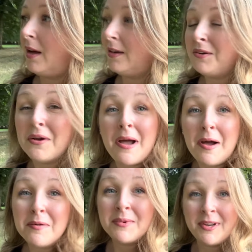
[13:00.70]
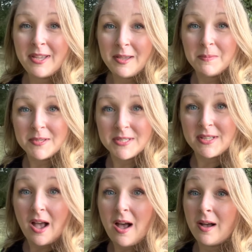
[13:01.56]
I don't know how I'm gonna keep this
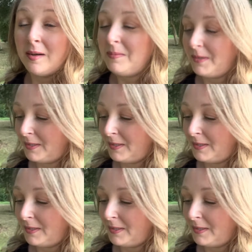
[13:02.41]
up.